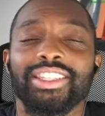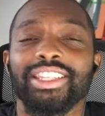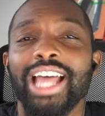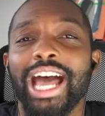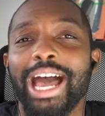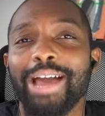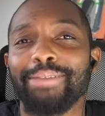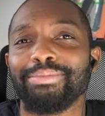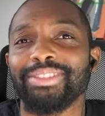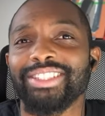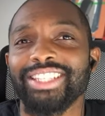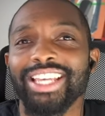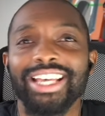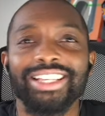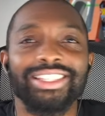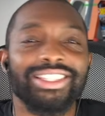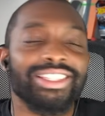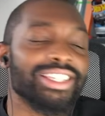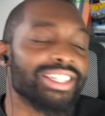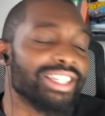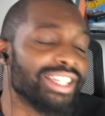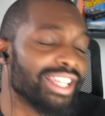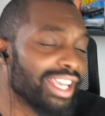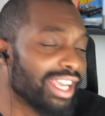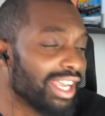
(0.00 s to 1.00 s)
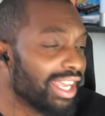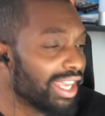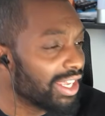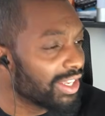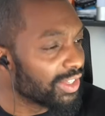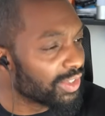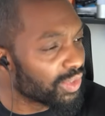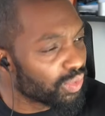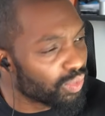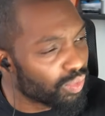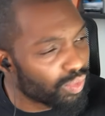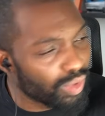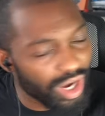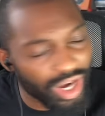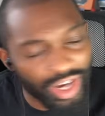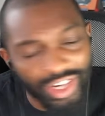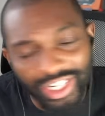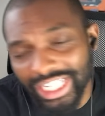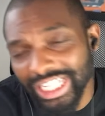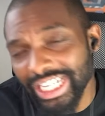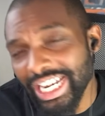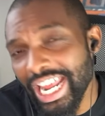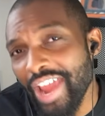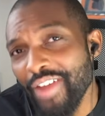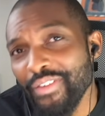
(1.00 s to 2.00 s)
I'm testing it, it's
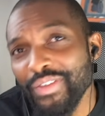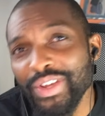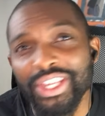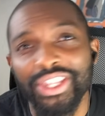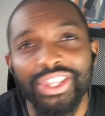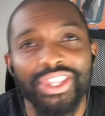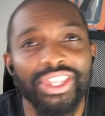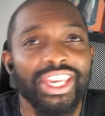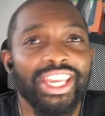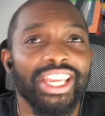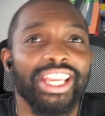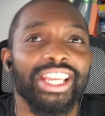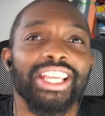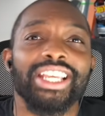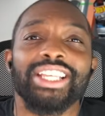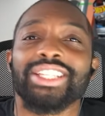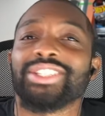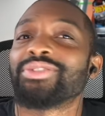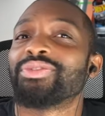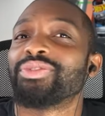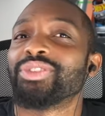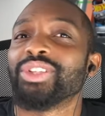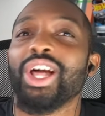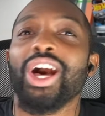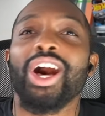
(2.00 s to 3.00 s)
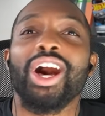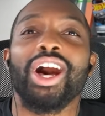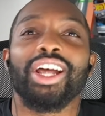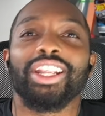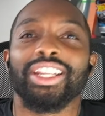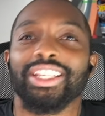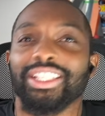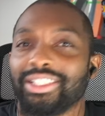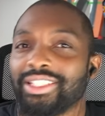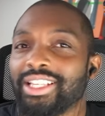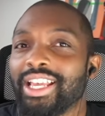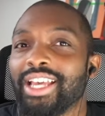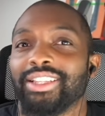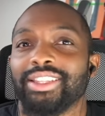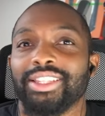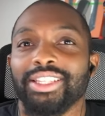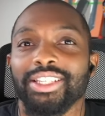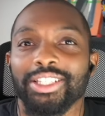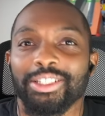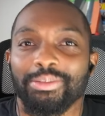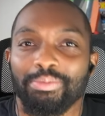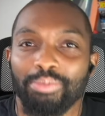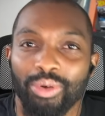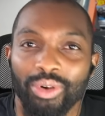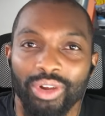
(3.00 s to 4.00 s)
working, everything is flawless at
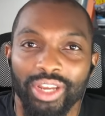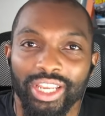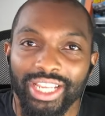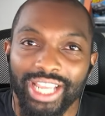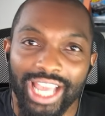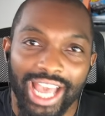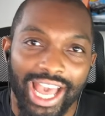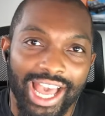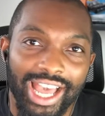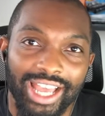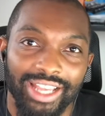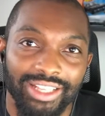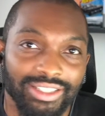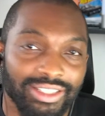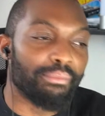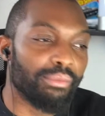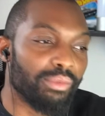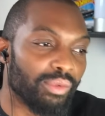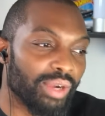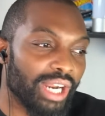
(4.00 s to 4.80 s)
this point, guys.